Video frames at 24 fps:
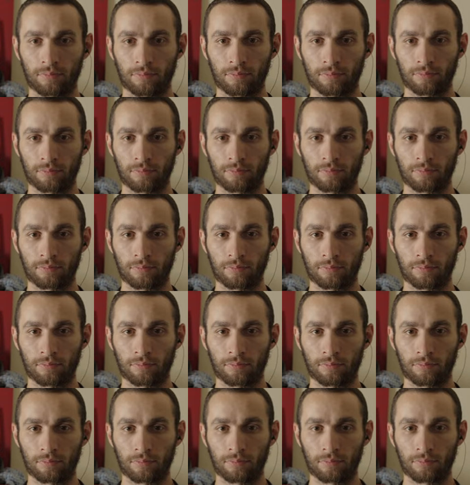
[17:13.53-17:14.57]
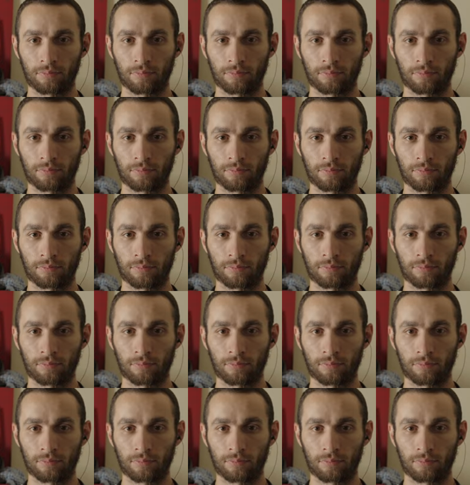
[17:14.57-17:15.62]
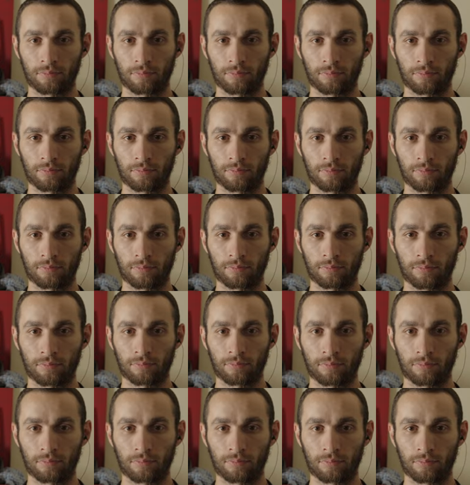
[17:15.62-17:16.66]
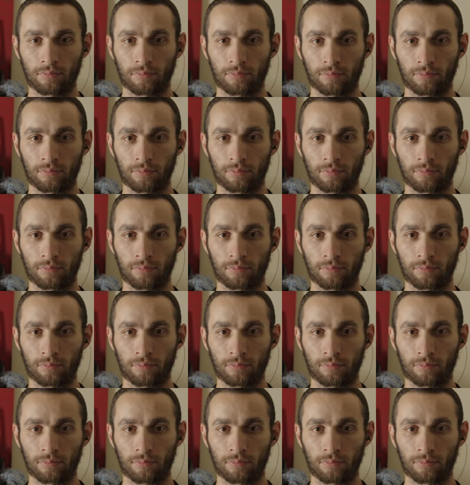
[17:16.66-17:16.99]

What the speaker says: This person isn't speaking.